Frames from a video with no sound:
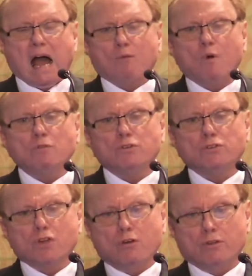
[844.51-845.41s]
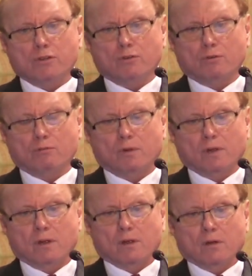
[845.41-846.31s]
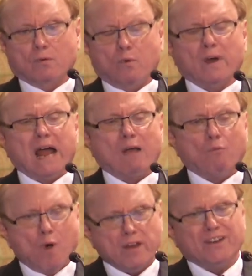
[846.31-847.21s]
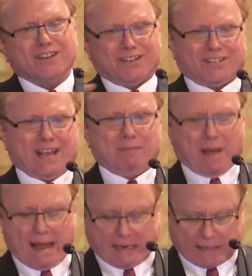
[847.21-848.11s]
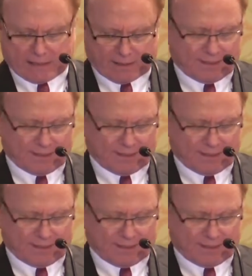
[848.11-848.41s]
I won't show you what I wanted to say back.